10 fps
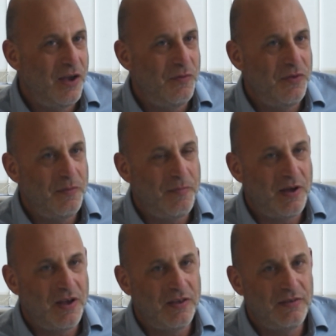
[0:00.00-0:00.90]
over the
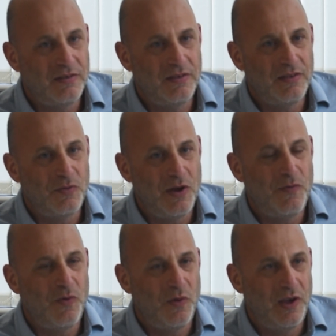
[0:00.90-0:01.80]
past 3 or
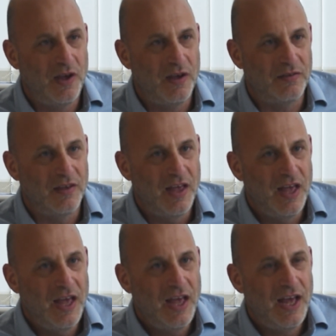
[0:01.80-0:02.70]
4 years
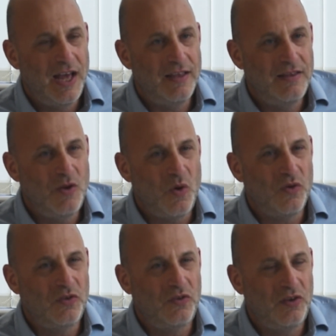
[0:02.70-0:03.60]
is not
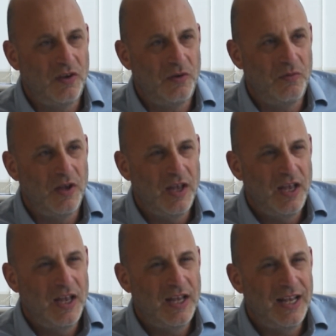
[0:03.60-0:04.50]
to
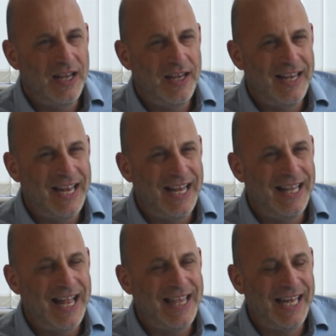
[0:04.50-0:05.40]

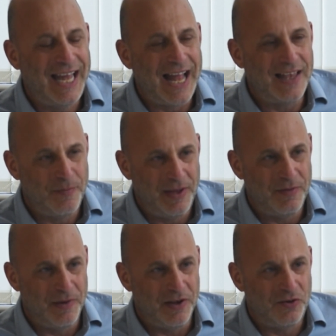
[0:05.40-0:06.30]
let it get to me
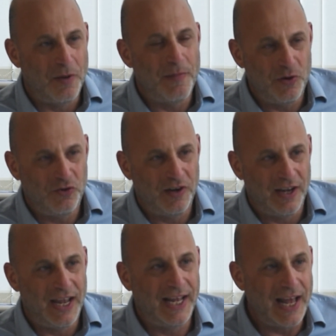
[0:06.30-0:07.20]
as much
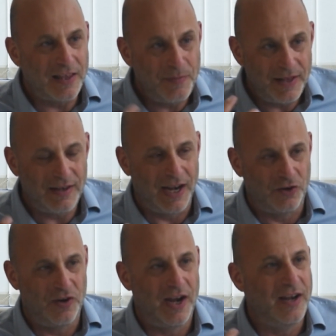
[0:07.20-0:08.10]
emotionally. It gets to me
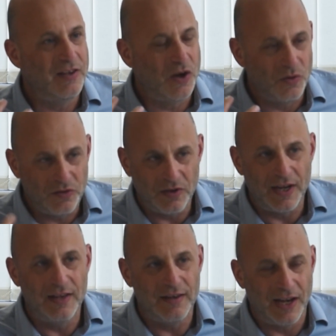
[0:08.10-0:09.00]
intellectually, and it's a constant
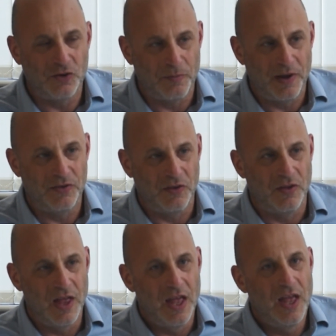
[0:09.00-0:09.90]
intellectual
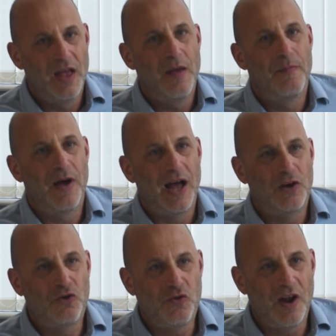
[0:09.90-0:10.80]
puzzle. but I
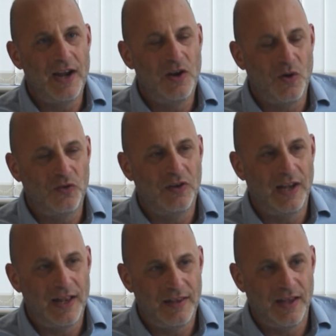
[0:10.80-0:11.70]
try not to
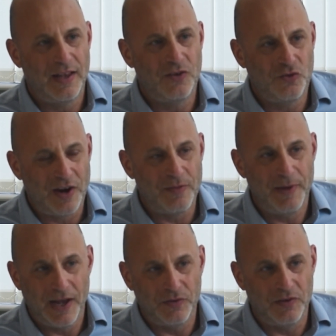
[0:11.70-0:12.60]
let it stress
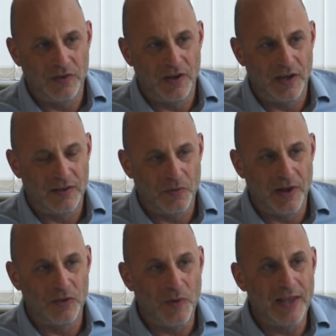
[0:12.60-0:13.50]
me out internally. So
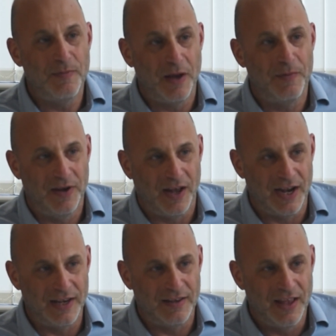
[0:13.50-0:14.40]
while it wakes me up at
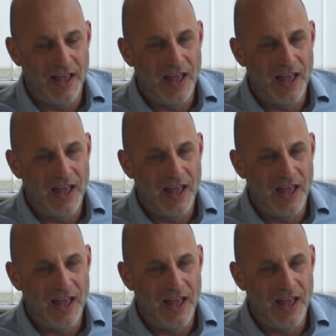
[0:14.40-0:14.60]
night,